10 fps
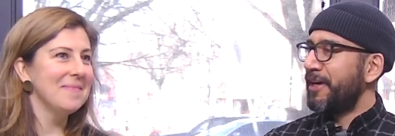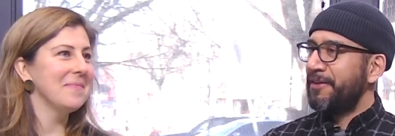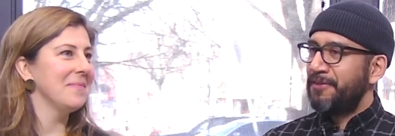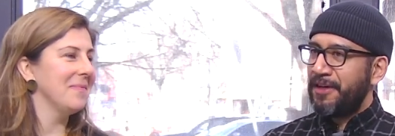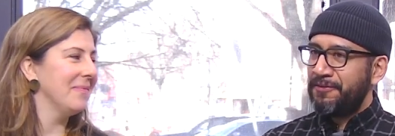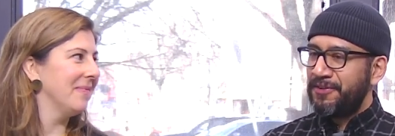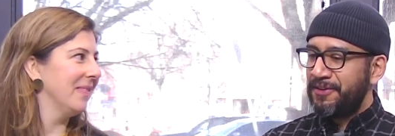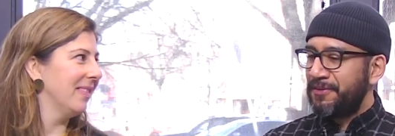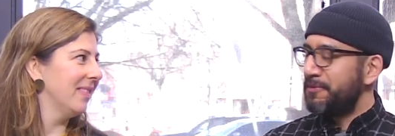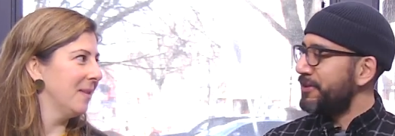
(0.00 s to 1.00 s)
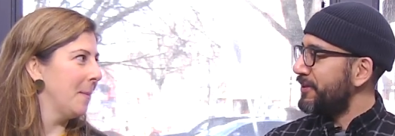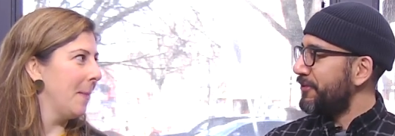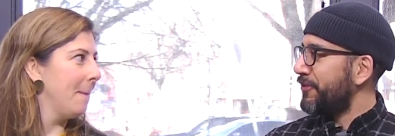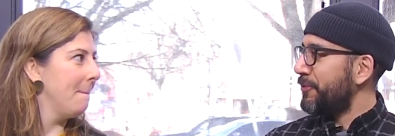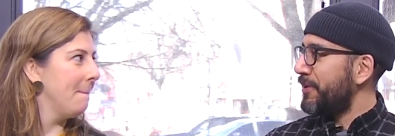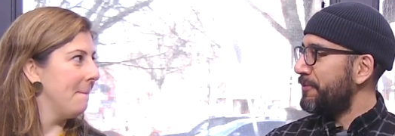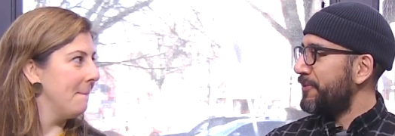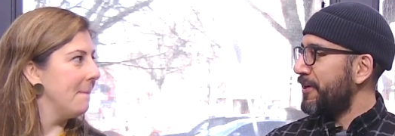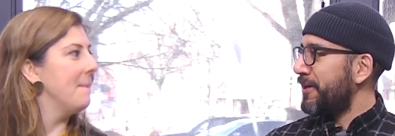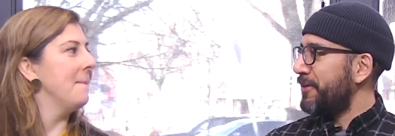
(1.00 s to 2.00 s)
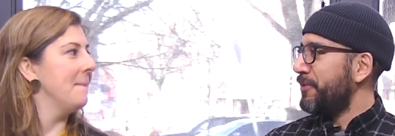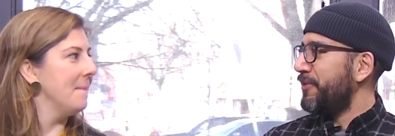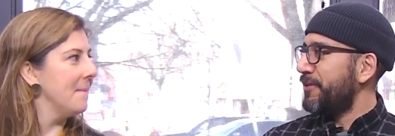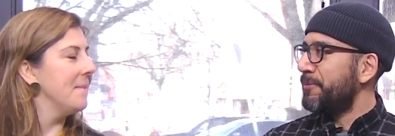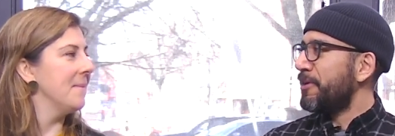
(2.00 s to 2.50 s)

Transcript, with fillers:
Speaker 1: I've I've seen some details on the website. We've had some